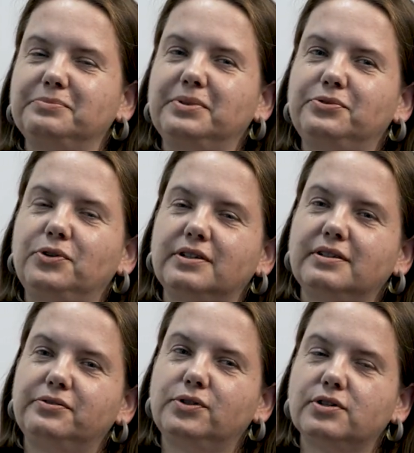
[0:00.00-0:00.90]
before,
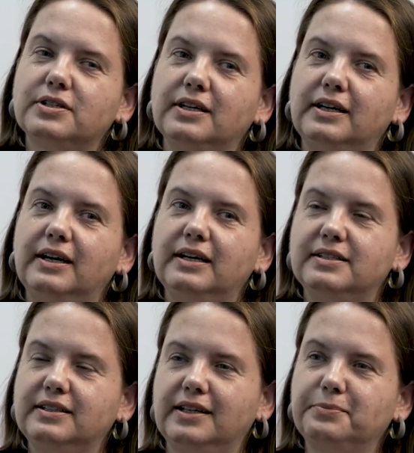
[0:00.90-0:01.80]
of course, it
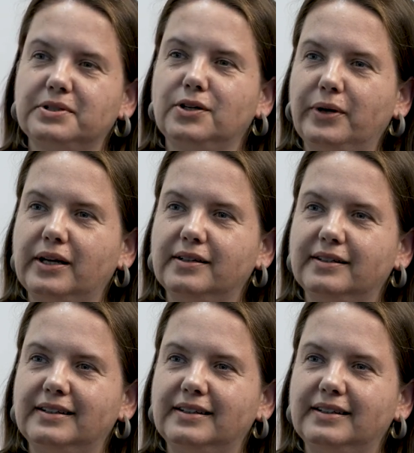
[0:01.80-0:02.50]
keeps growing.